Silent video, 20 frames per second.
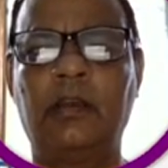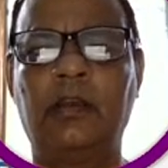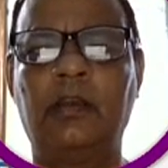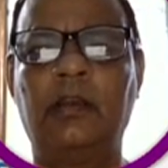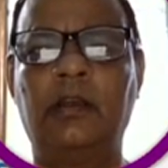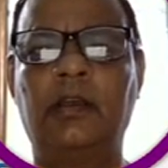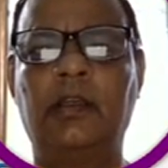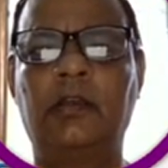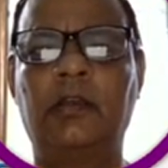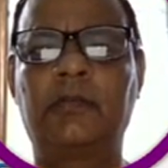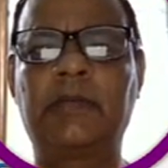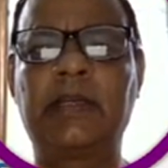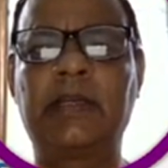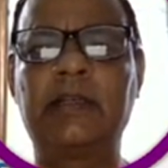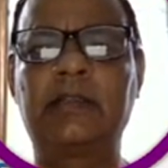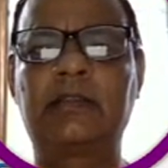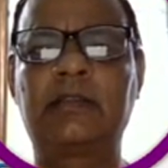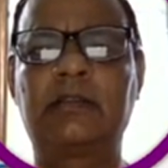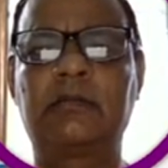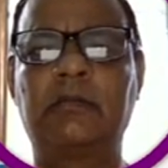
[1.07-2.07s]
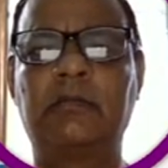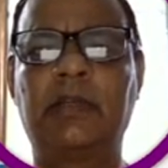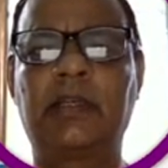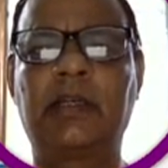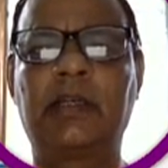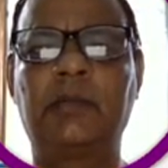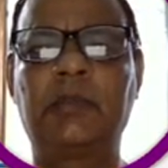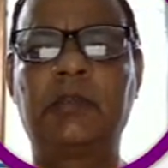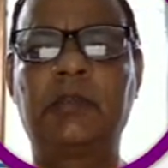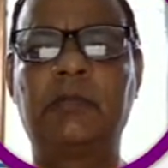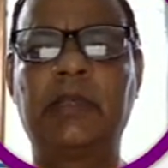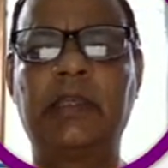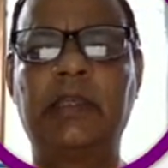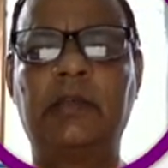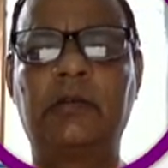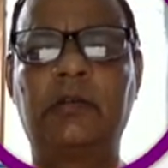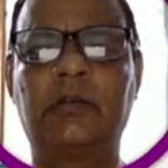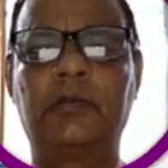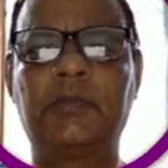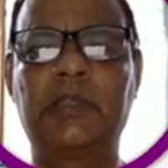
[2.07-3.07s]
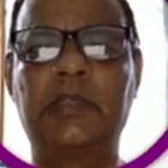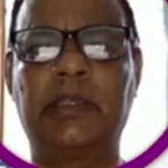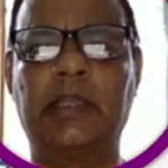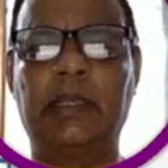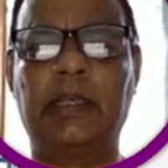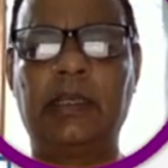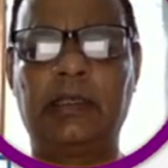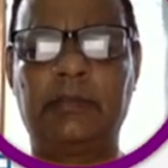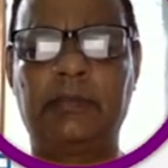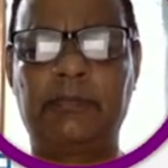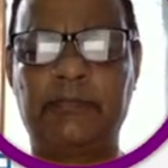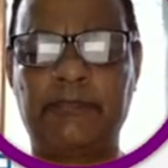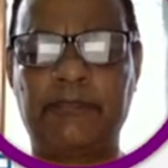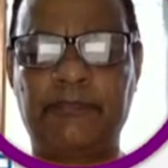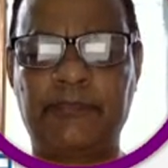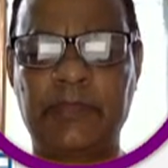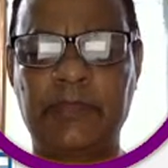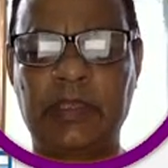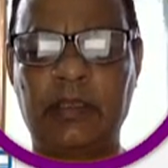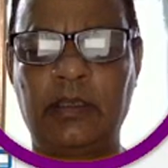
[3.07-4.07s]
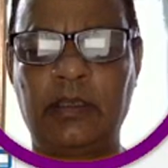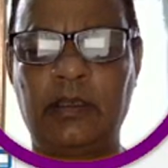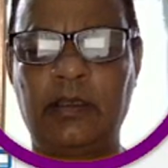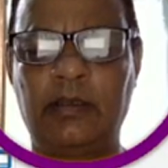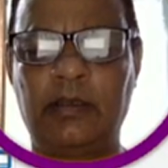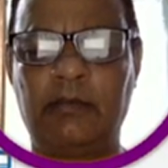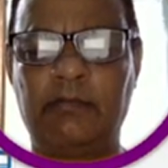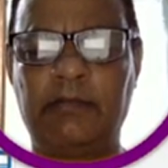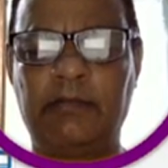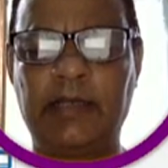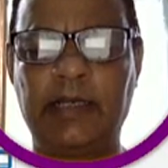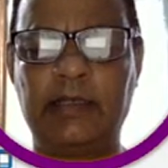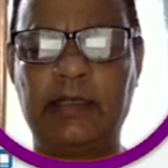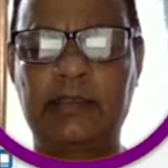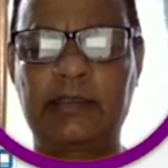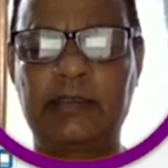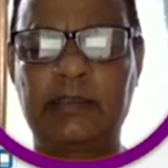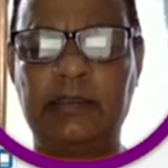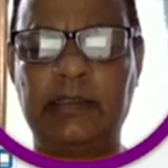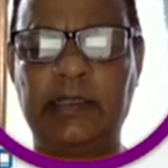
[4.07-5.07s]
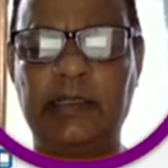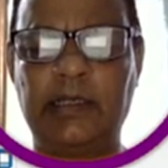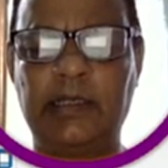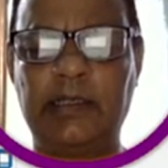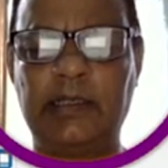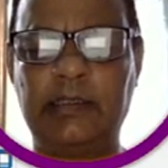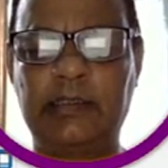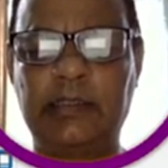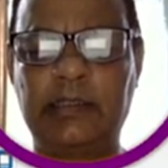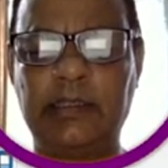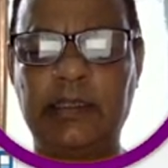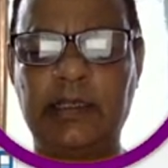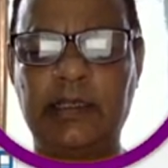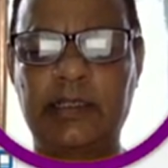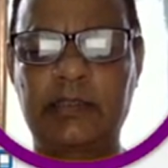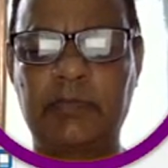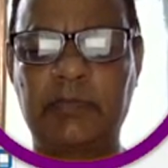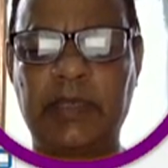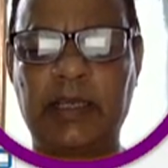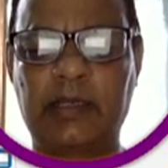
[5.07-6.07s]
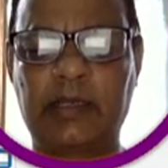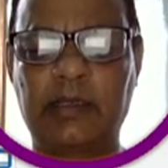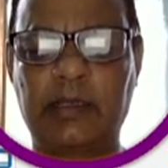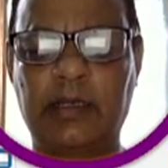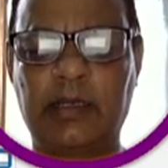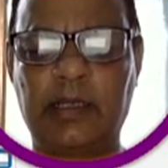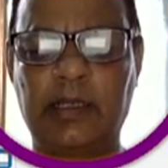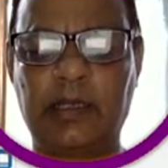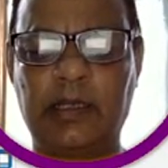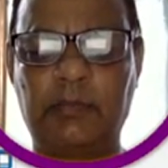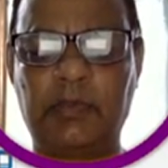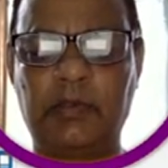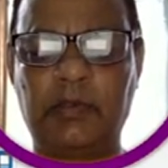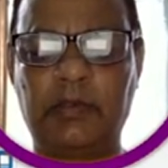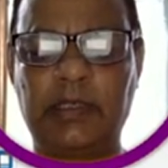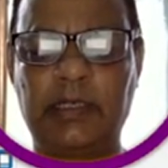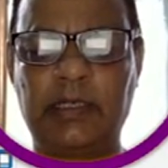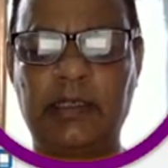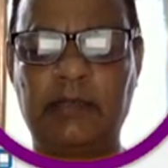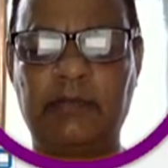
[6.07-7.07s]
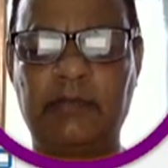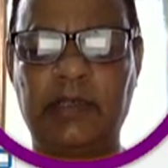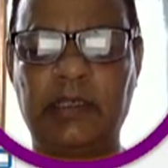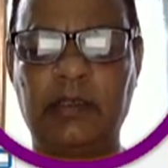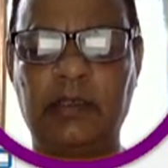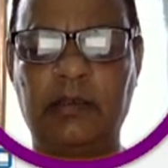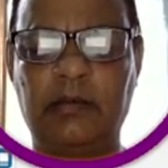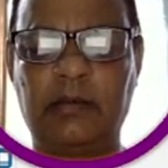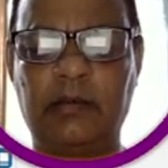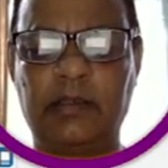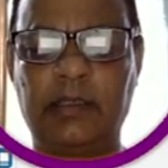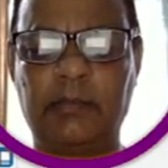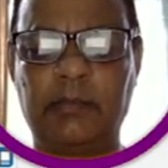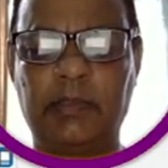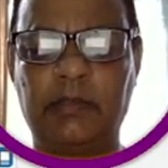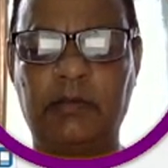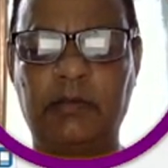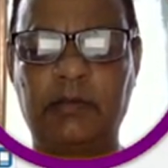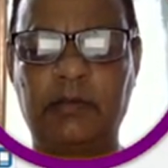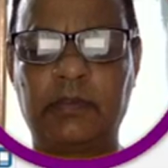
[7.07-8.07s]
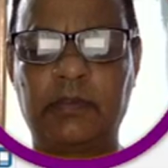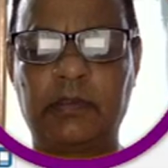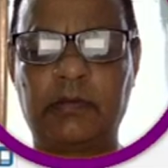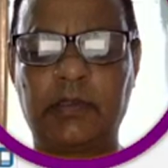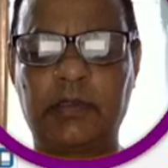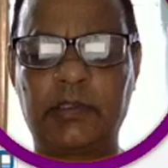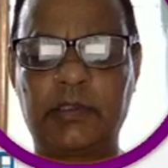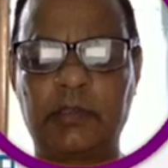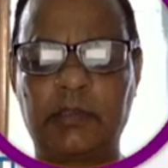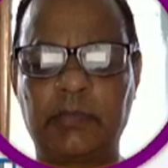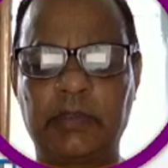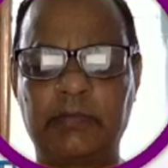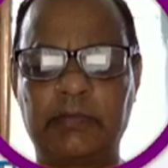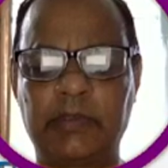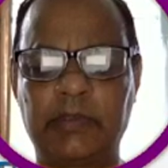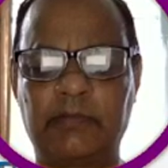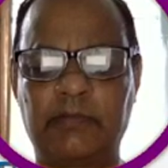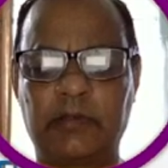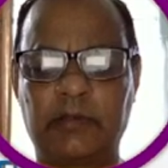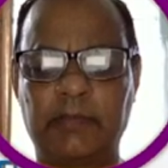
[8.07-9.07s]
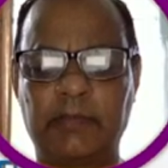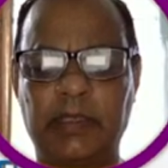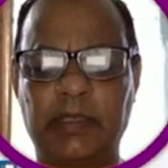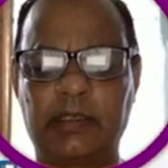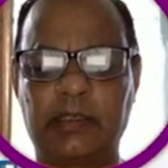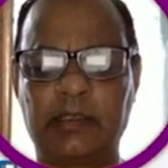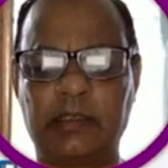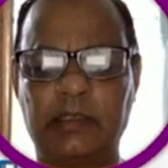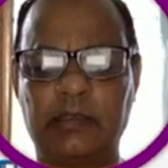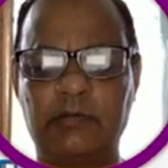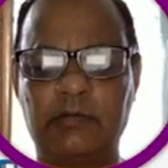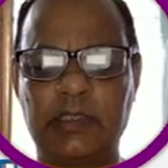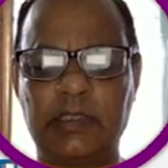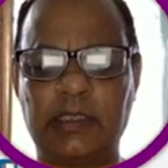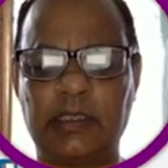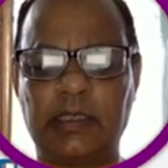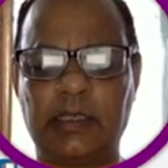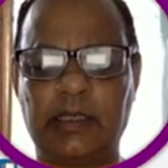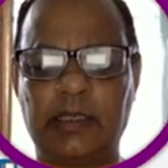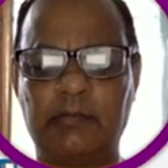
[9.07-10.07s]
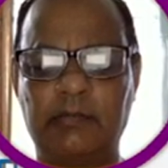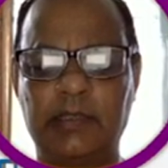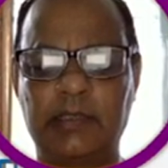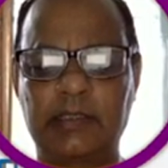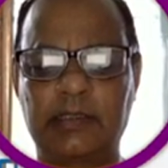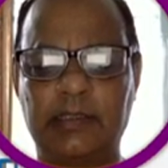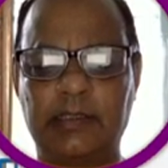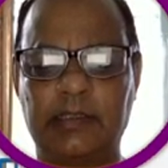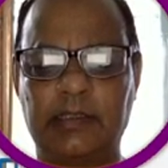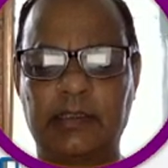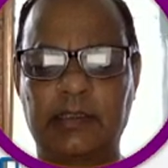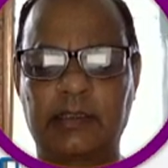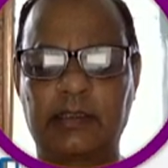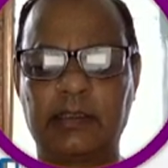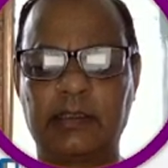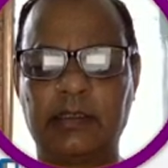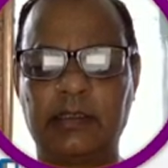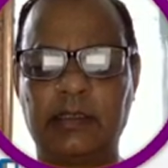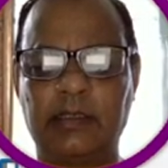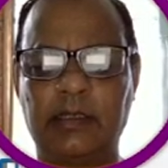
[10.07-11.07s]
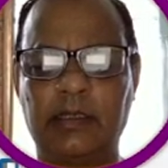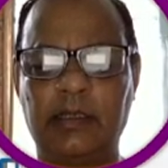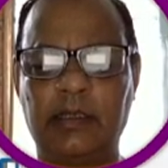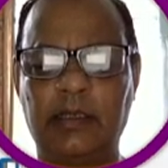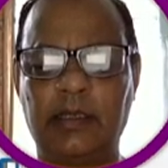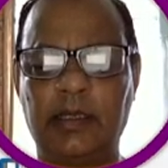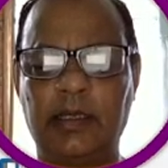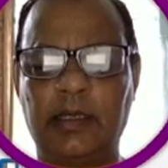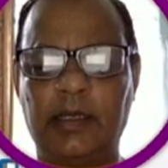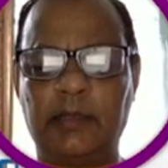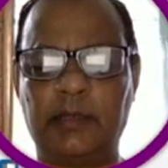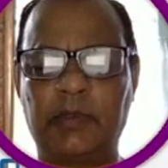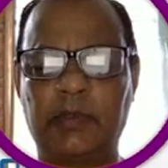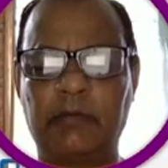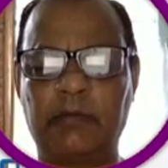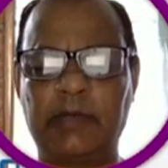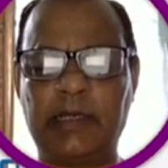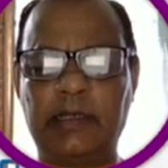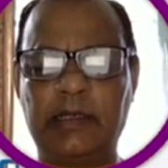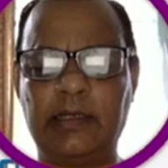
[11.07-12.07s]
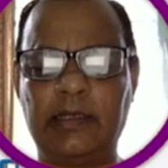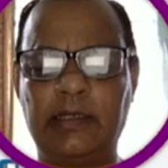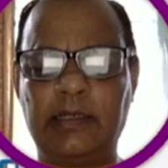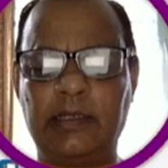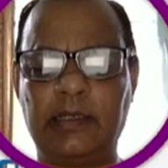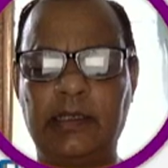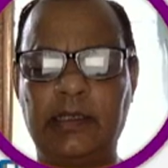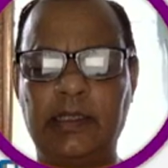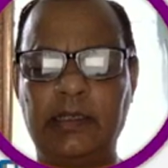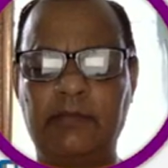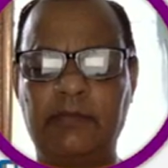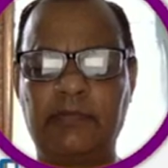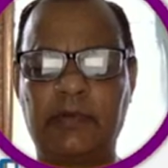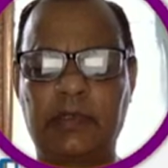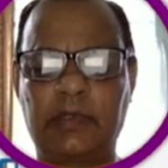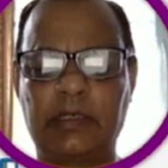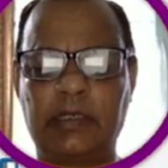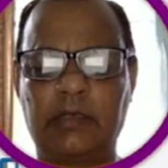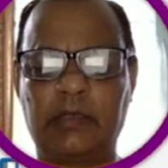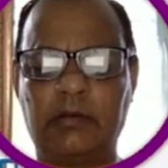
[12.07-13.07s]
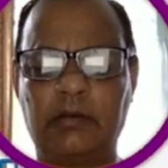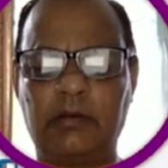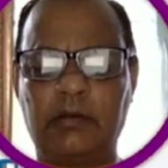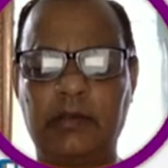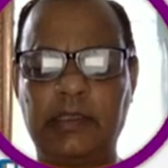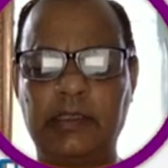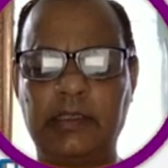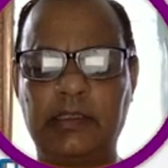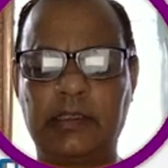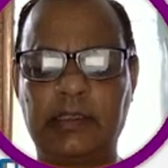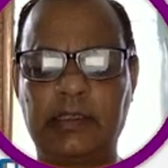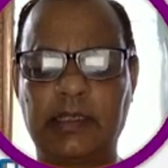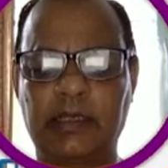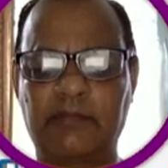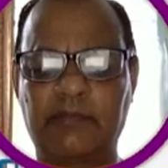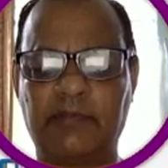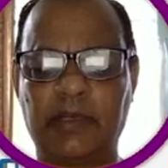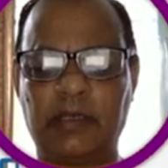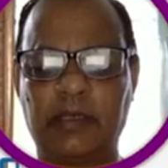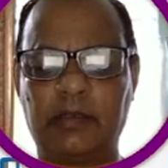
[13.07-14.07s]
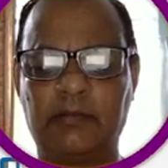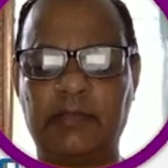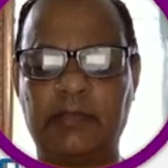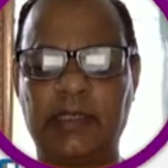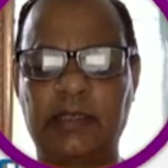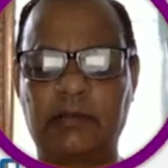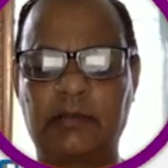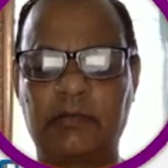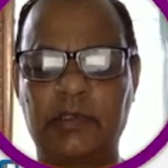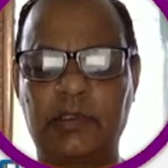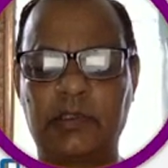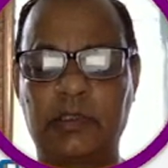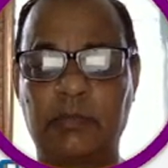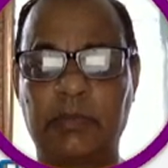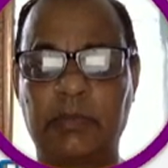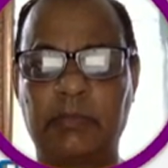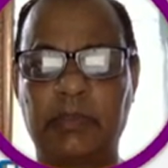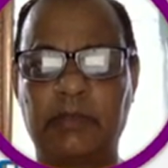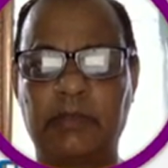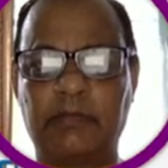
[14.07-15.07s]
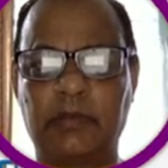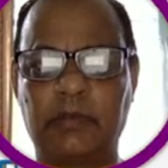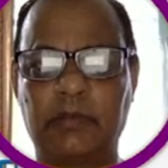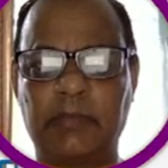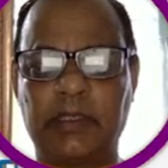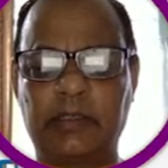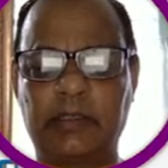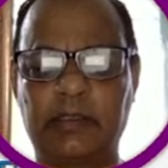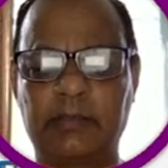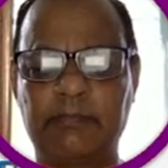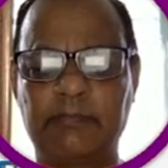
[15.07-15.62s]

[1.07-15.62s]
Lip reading: Hello friends, welcome to my YouTube channel. Friends, nearly 3 years back I uploaded a video on a beautiful question paper format using AMS LaTeX and provided a link for downloading the text file of that question paper format.